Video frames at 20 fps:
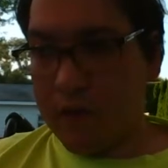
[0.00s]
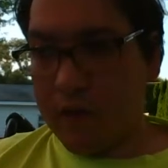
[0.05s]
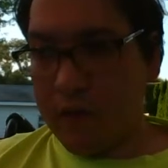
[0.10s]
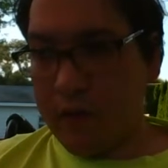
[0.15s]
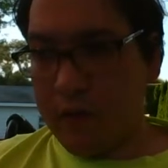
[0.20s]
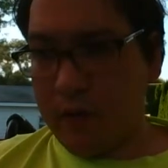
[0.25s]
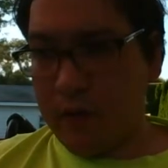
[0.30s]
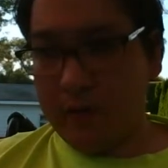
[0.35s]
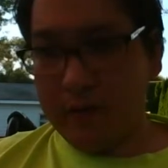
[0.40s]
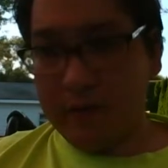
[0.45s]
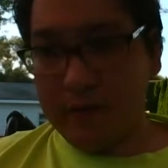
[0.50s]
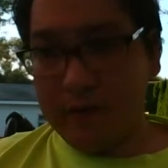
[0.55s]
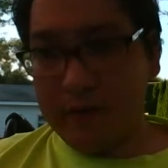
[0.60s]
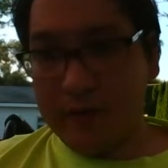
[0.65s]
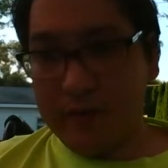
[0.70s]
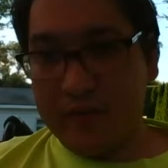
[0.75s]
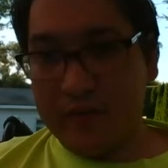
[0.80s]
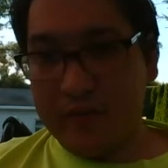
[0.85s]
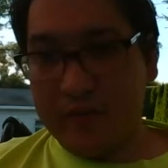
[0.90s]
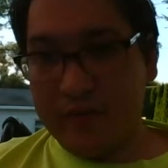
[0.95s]
It was a
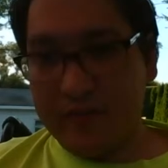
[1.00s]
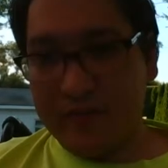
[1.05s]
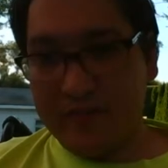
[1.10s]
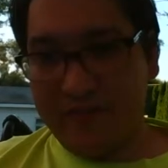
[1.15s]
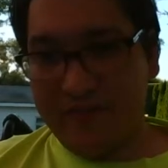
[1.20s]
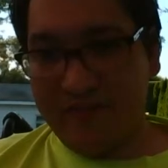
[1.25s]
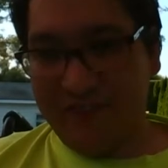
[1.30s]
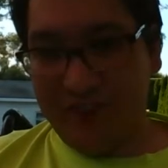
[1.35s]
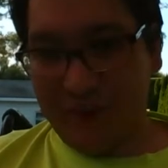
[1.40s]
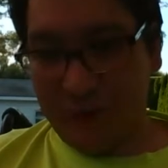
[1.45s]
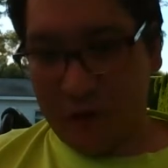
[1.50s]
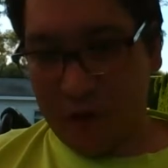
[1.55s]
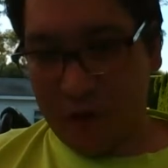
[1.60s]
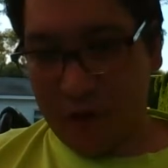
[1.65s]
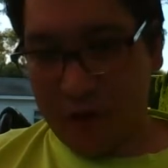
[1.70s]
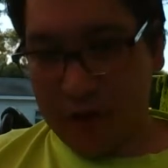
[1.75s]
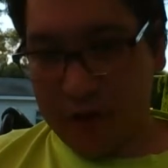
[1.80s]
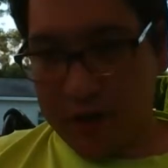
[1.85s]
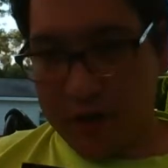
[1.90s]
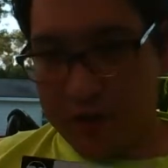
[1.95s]
decent
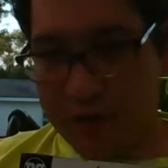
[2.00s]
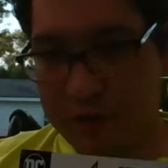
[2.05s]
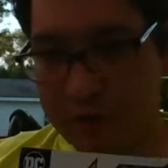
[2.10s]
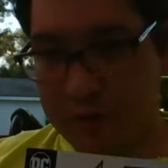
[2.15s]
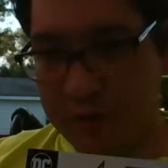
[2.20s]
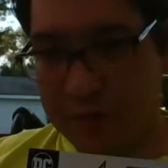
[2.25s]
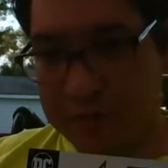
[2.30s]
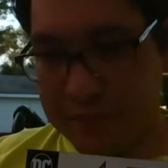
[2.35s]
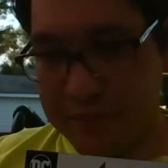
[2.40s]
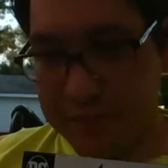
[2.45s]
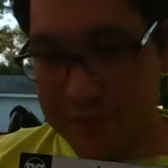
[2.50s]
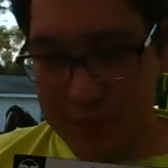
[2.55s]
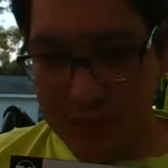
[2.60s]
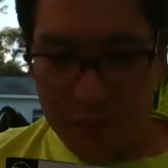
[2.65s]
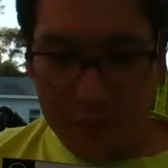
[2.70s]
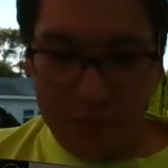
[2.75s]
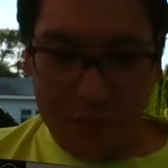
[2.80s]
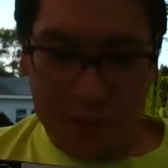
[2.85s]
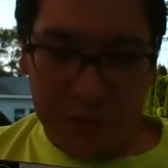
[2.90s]
filler issue. So